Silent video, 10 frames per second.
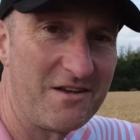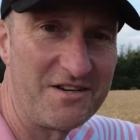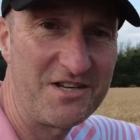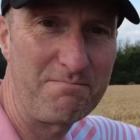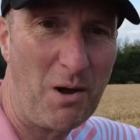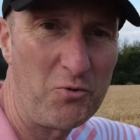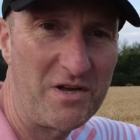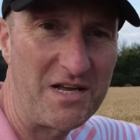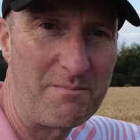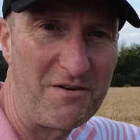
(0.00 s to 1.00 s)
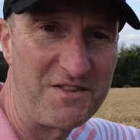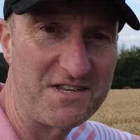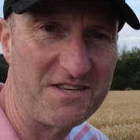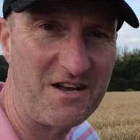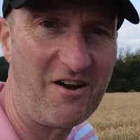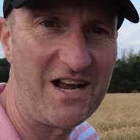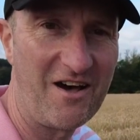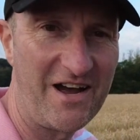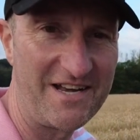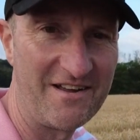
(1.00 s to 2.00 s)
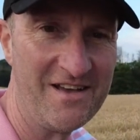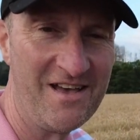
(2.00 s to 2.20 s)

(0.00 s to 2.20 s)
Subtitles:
that are just poking above the skyline.